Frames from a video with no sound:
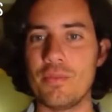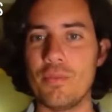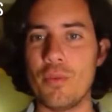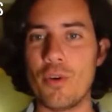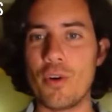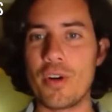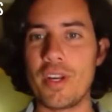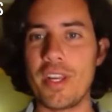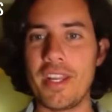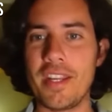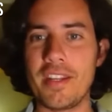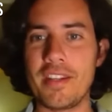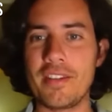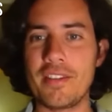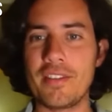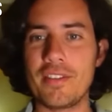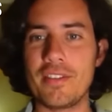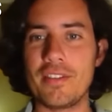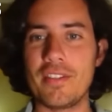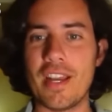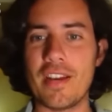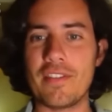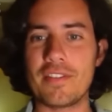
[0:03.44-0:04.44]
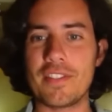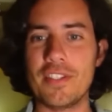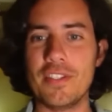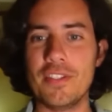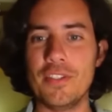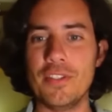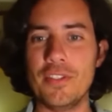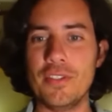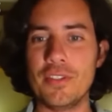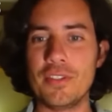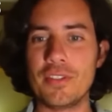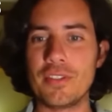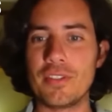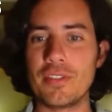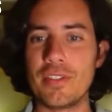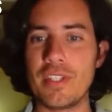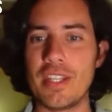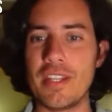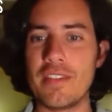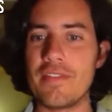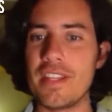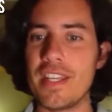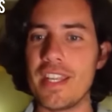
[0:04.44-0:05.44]
Good morning, good afternoon,
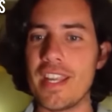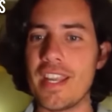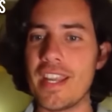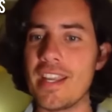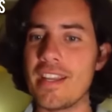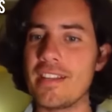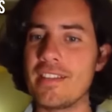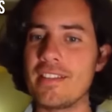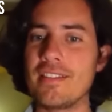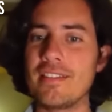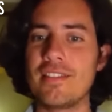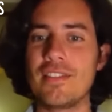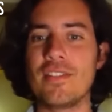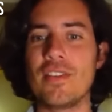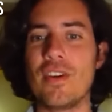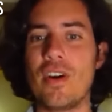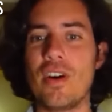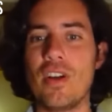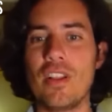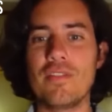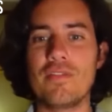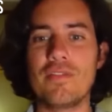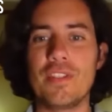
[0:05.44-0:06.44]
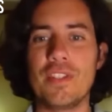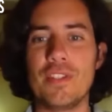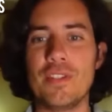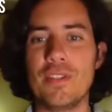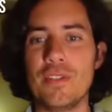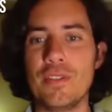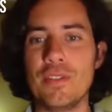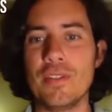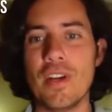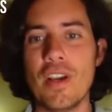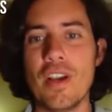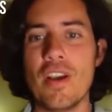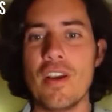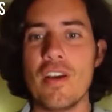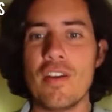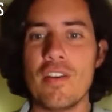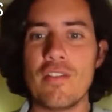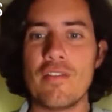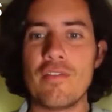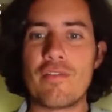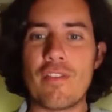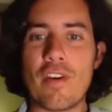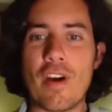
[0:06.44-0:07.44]
good evening to all of you
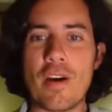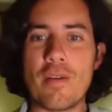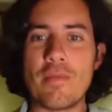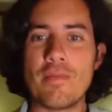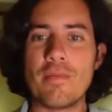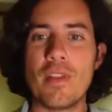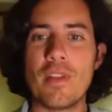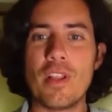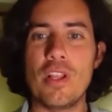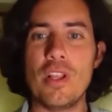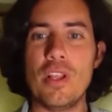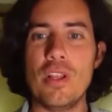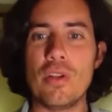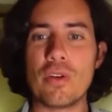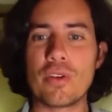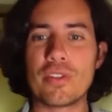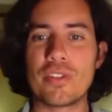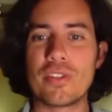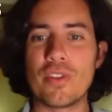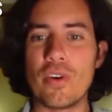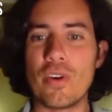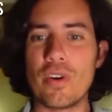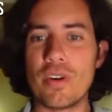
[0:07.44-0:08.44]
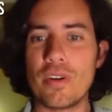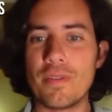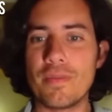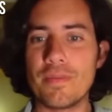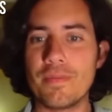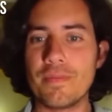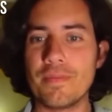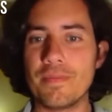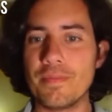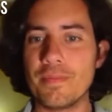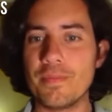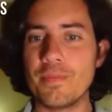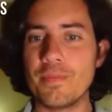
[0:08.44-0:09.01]
from Luxor.